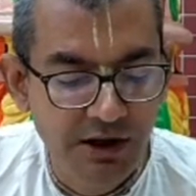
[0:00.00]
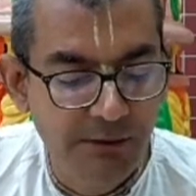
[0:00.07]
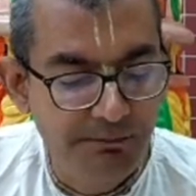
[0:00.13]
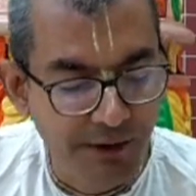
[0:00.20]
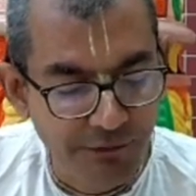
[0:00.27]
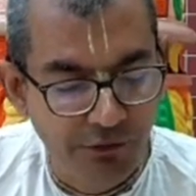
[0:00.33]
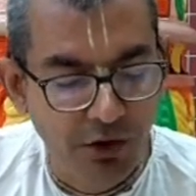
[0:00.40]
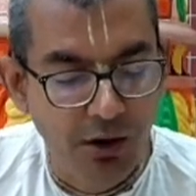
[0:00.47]
we can
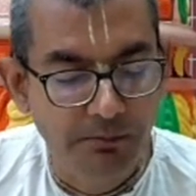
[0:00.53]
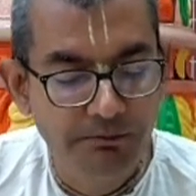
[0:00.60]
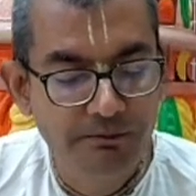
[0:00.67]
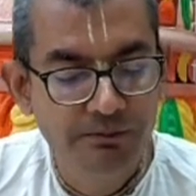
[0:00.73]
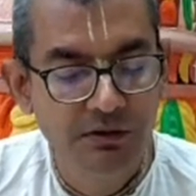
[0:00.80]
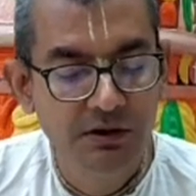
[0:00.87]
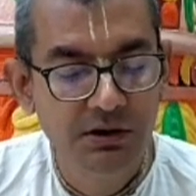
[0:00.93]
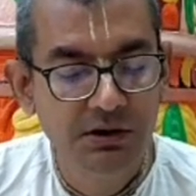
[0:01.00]
perform.
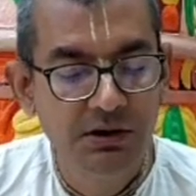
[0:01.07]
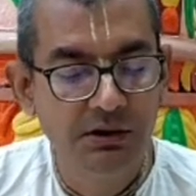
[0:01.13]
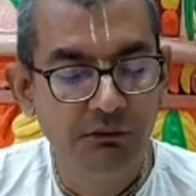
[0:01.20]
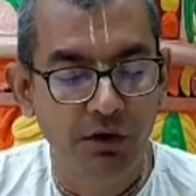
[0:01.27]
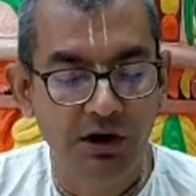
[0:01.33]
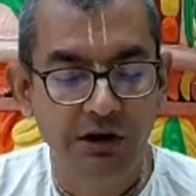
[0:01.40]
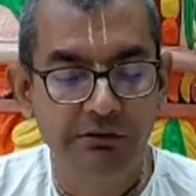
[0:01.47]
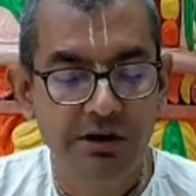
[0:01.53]

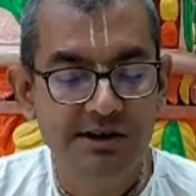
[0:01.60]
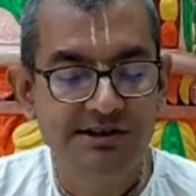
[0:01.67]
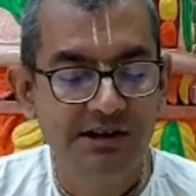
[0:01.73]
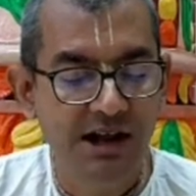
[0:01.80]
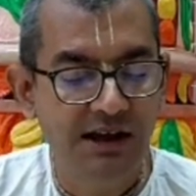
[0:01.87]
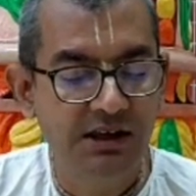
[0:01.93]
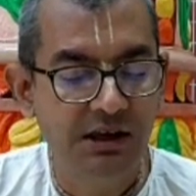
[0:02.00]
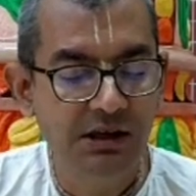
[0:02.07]
Whatever is
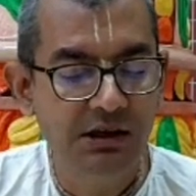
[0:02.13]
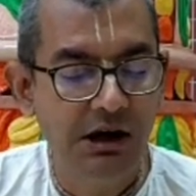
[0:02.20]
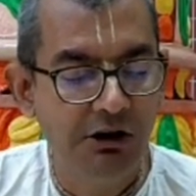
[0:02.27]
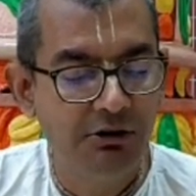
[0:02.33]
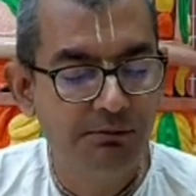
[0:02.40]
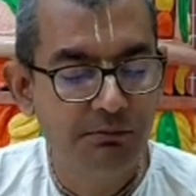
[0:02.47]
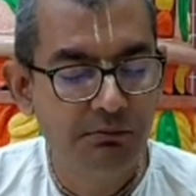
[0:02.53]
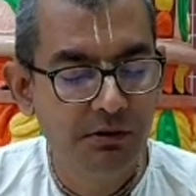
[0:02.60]
lacking,
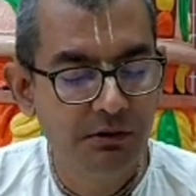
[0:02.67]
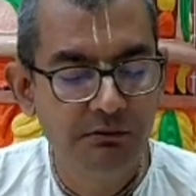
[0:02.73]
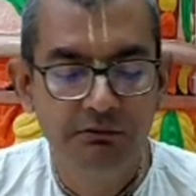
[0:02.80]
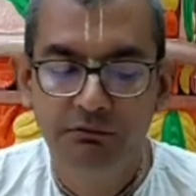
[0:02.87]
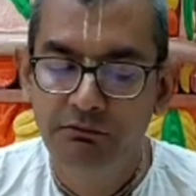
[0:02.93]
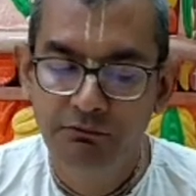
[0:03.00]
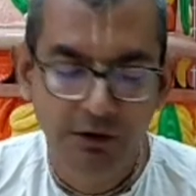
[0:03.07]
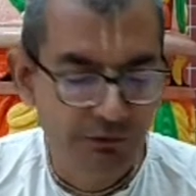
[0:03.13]

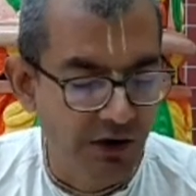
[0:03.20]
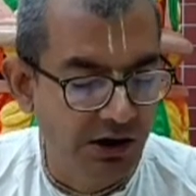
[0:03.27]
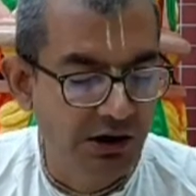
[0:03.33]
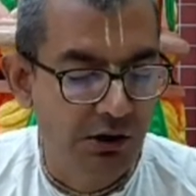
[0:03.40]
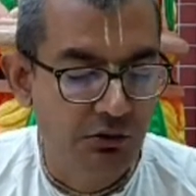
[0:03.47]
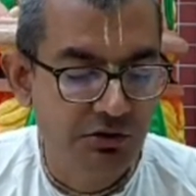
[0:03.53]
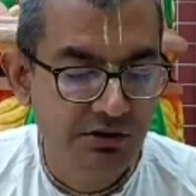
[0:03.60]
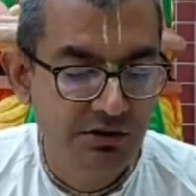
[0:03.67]
we'll
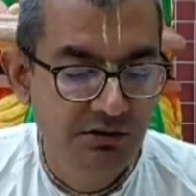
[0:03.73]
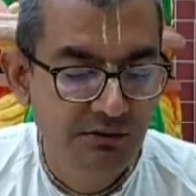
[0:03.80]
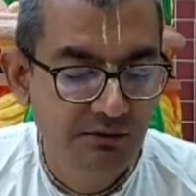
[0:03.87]
find out.